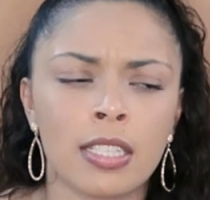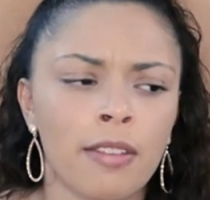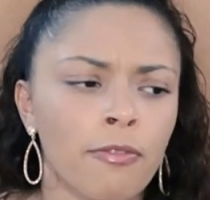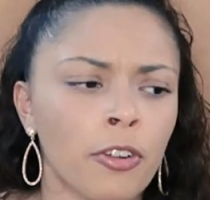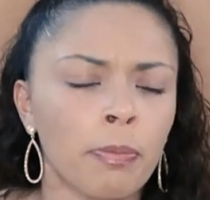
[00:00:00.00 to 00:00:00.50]

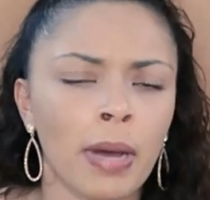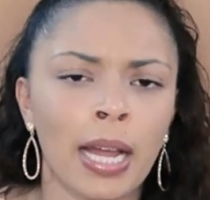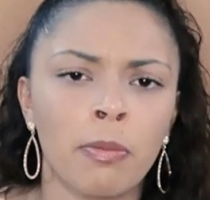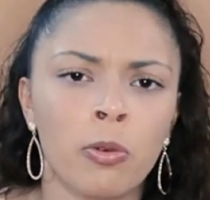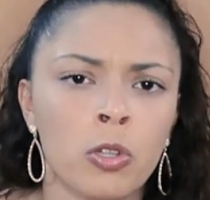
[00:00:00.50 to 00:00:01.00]
except for
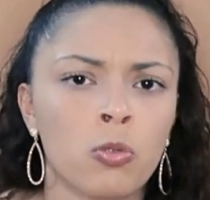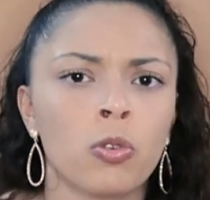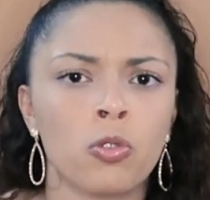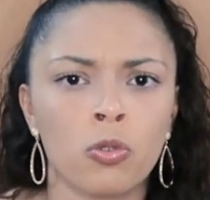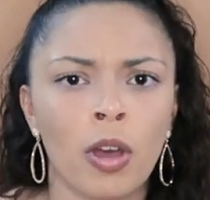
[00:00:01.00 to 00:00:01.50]
Bible, which
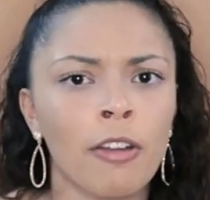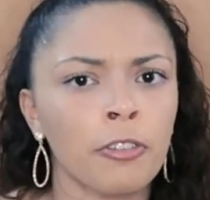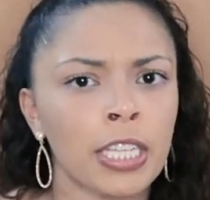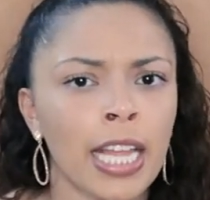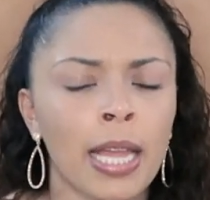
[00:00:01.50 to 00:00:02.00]
we'll do
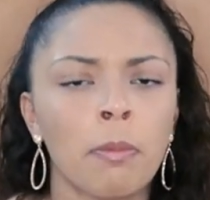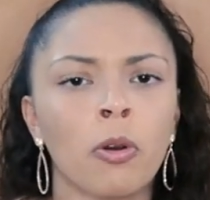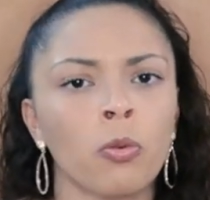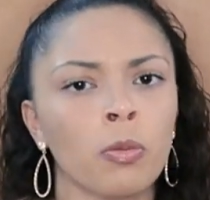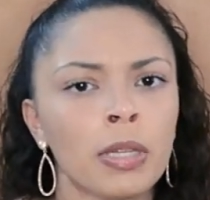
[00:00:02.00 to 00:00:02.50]
every day,
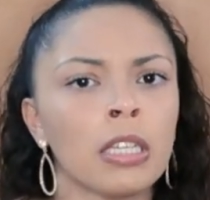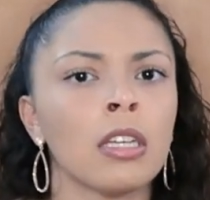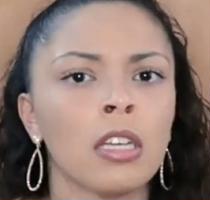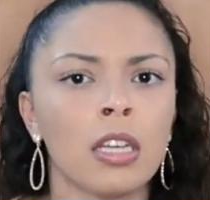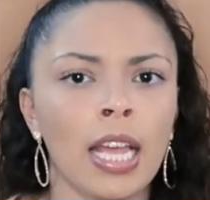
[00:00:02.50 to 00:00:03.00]
but we'll
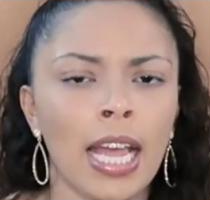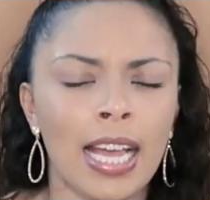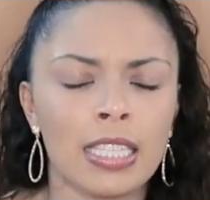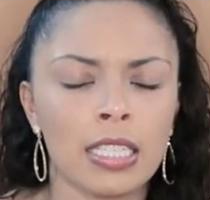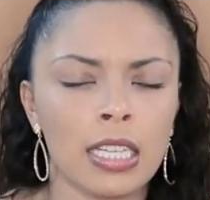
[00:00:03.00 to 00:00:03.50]
be
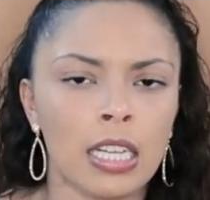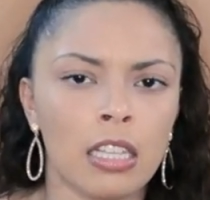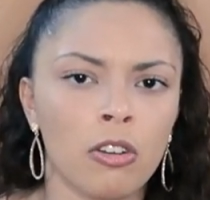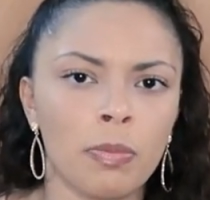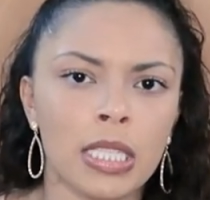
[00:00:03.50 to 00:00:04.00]
handling
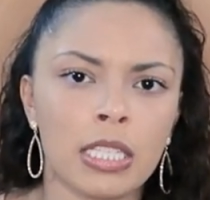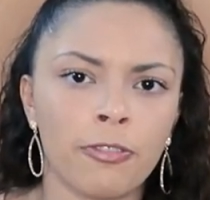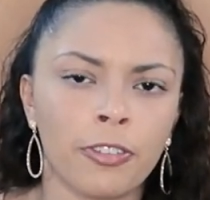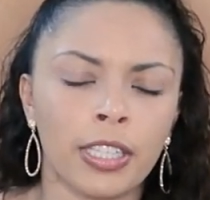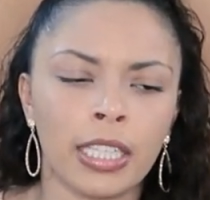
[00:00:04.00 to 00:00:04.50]
a little bit
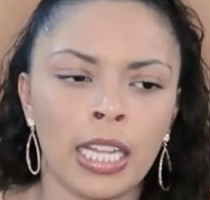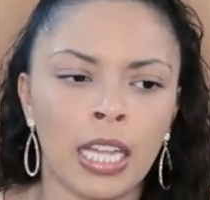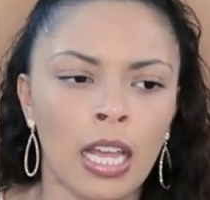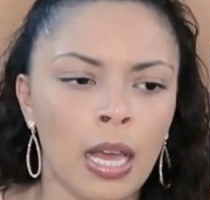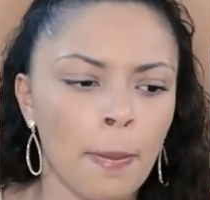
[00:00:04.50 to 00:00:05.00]

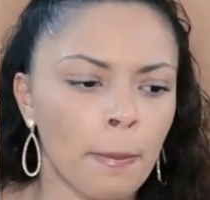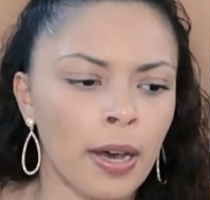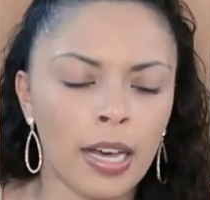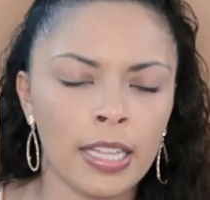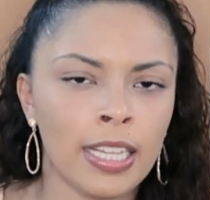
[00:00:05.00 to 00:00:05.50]
differently.
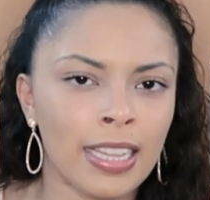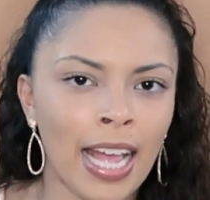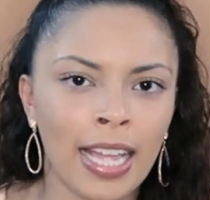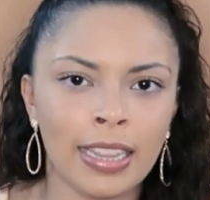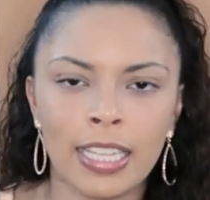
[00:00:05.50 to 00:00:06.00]
But other than
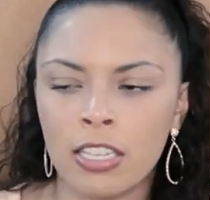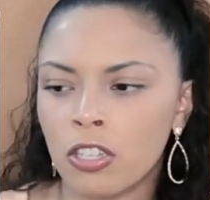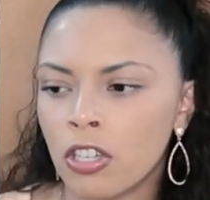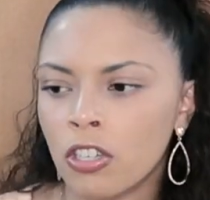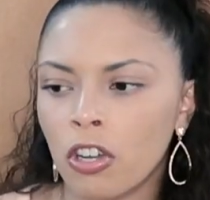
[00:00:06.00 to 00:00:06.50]
that,
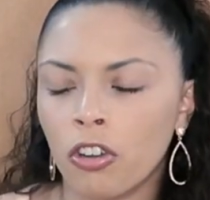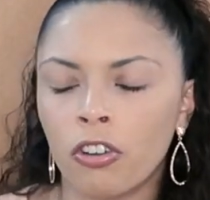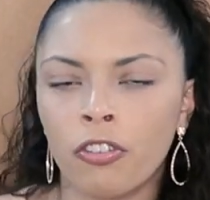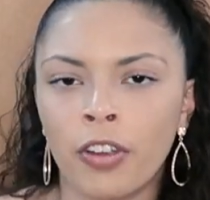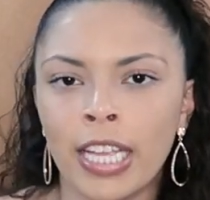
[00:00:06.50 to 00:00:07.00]
these are
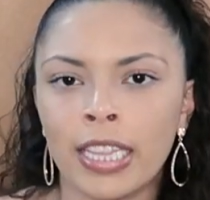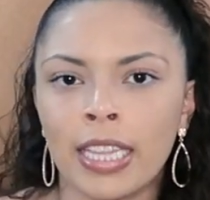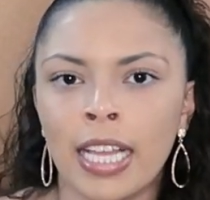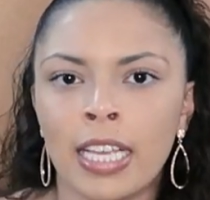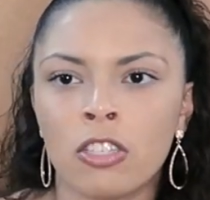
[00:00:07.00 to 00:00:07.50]

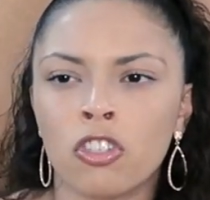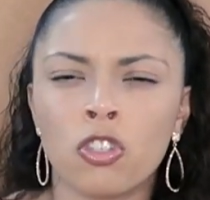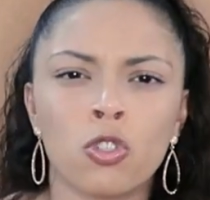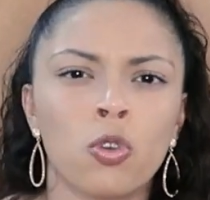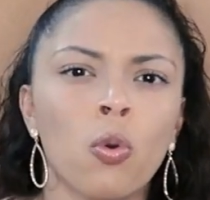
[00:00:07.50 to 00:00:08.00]
great things,
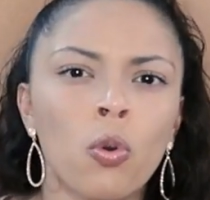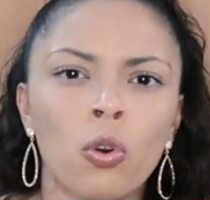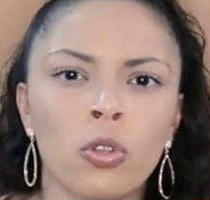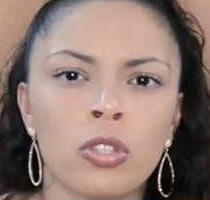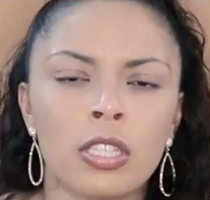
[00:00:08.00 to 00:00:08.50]
just
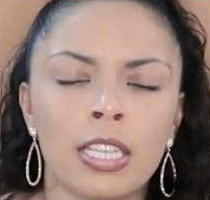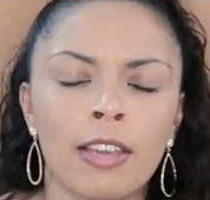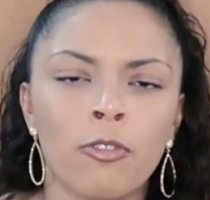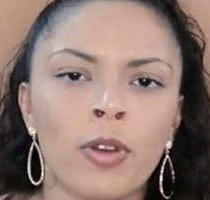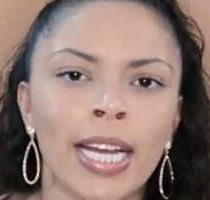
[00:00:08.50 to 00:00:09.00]
tools to
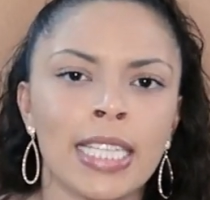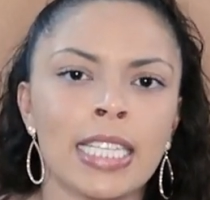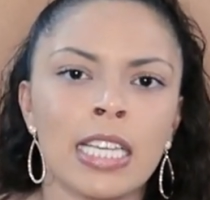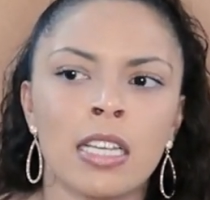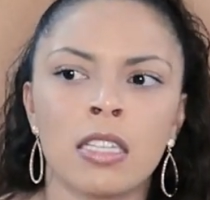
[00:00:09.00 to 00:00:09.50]
give you
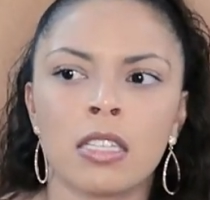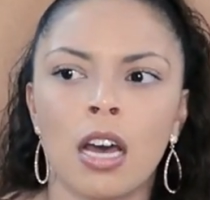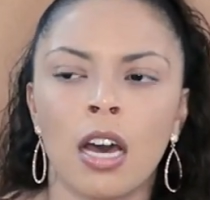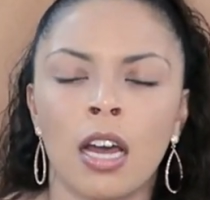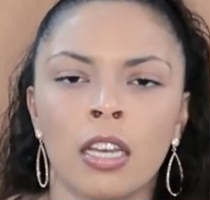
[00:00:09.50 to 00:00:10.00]
ideas
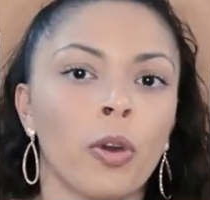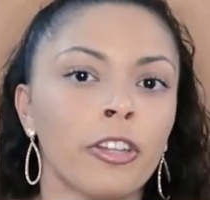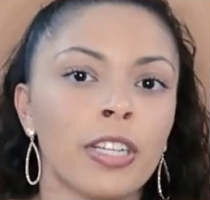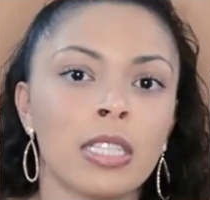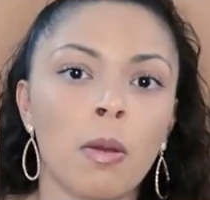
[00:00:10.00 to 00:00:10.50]
on
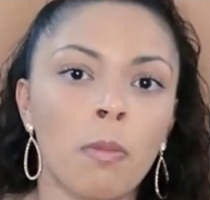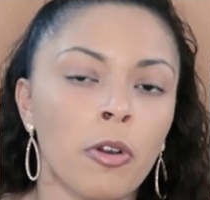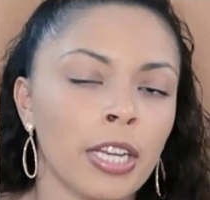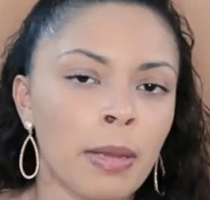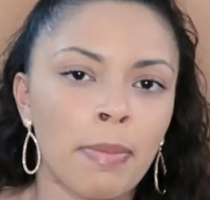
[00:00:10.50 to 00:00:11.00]
whether it's
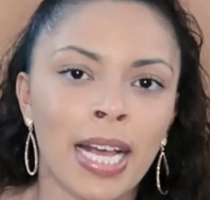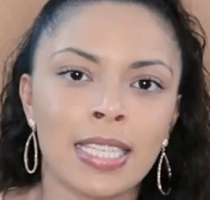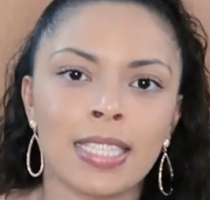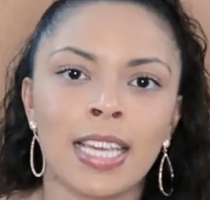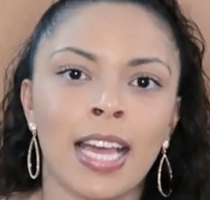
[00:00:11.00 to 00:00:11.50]
morning
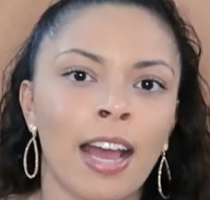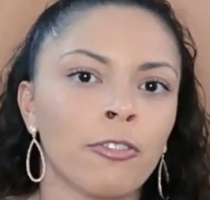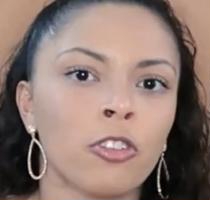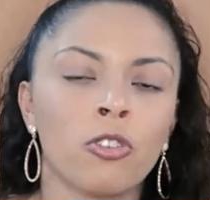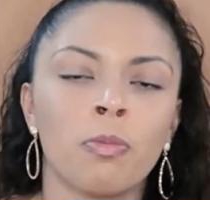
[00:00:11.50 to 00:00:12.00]
basket,
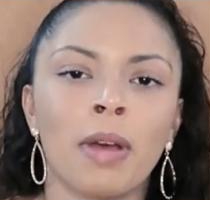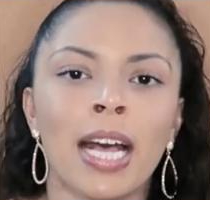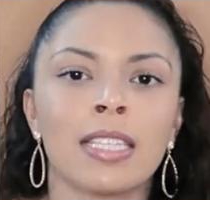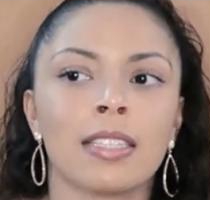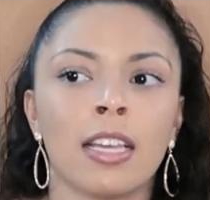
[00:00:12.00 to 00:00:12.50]
afternoon
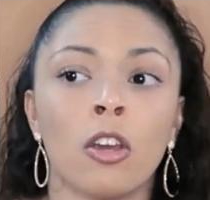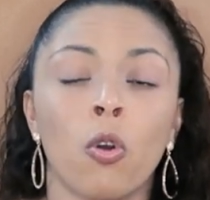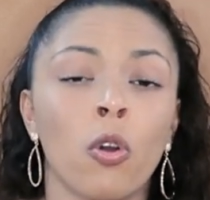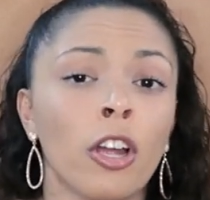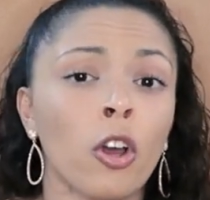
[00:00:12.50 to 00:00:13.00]
basket,
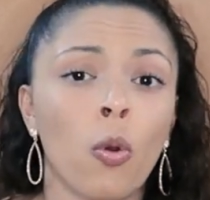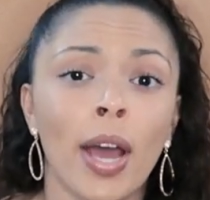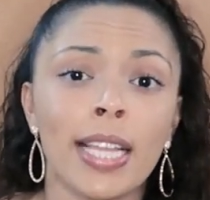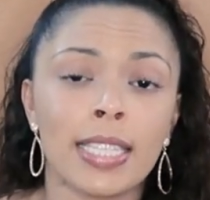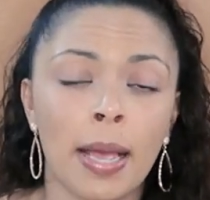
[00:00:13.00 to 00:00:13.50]
or a
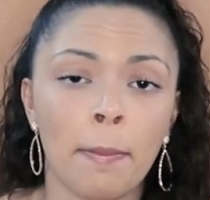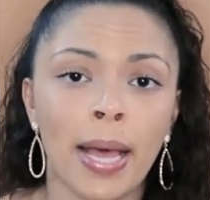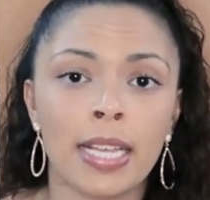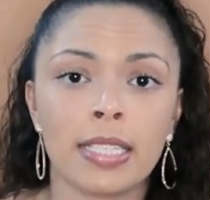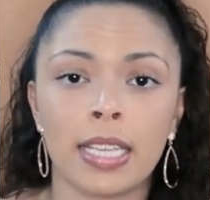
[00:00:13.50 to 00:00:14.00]
quiet time
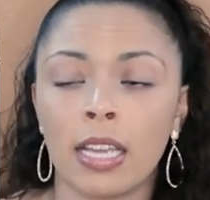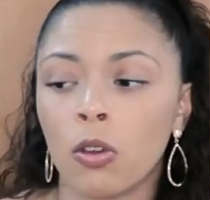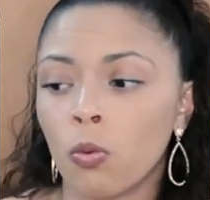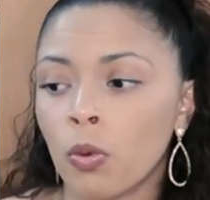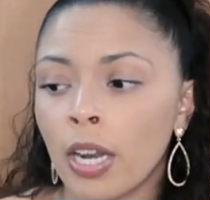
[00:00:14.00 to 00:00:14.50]

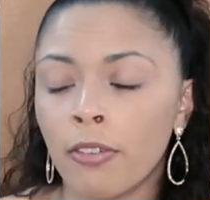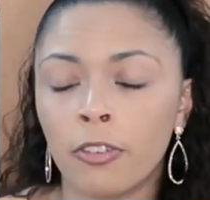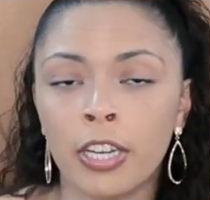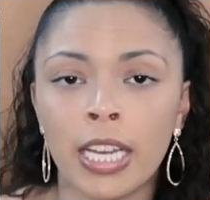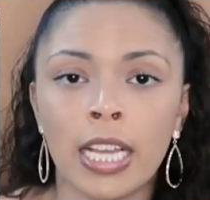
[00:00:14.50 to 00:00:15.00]
basket.
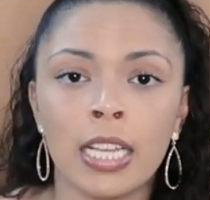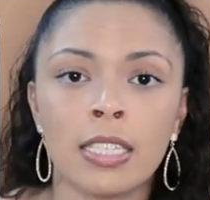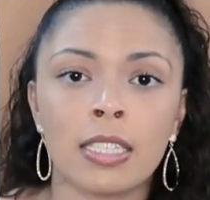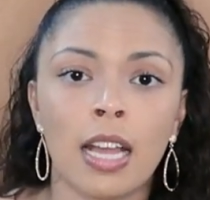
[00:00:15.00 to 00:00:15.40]
Whatever it is,